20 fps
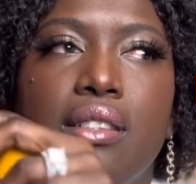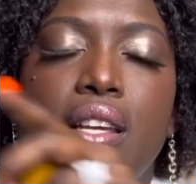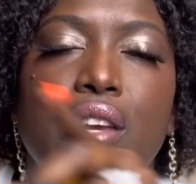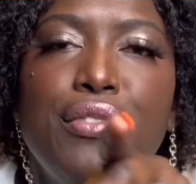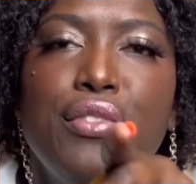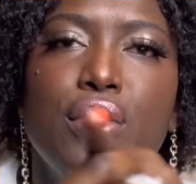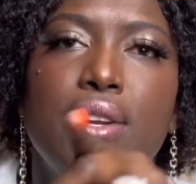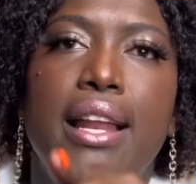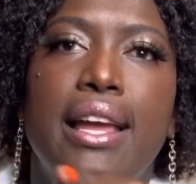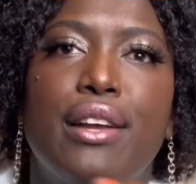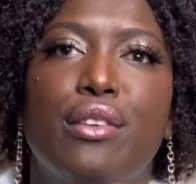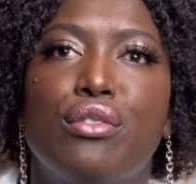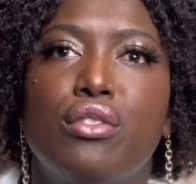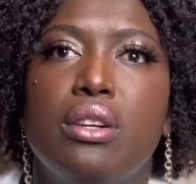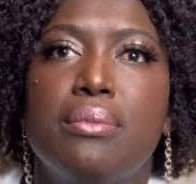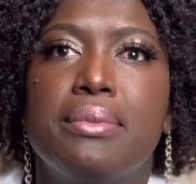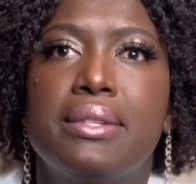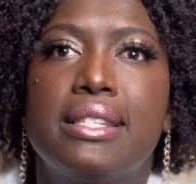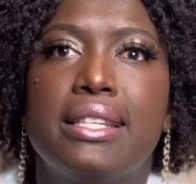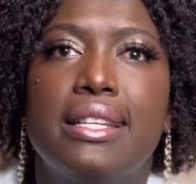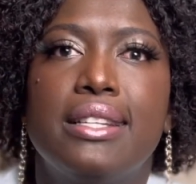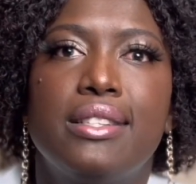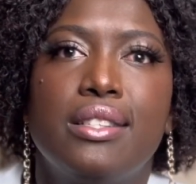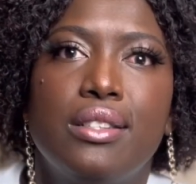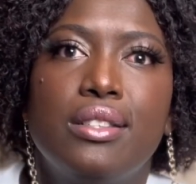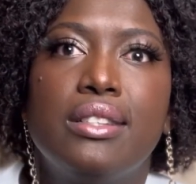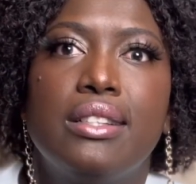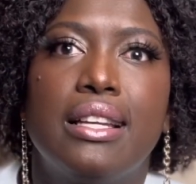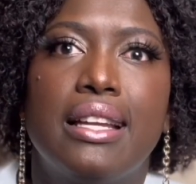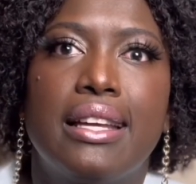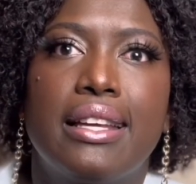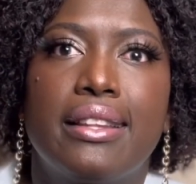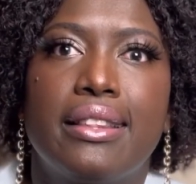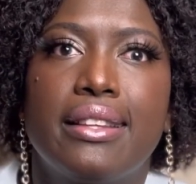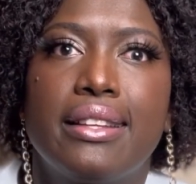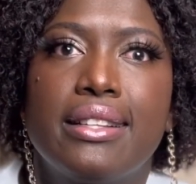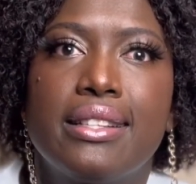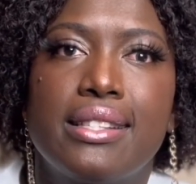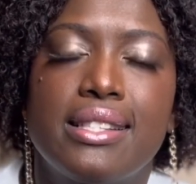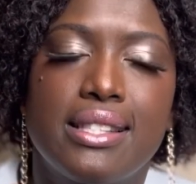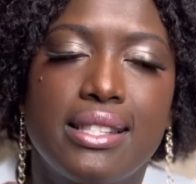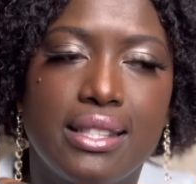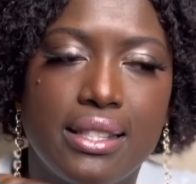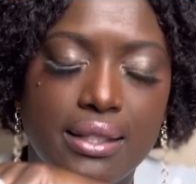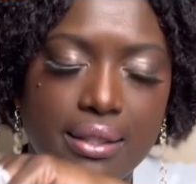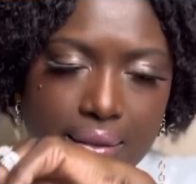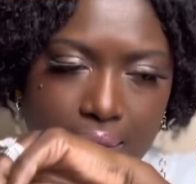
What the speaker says: If you like rum scent, you're gonna like this.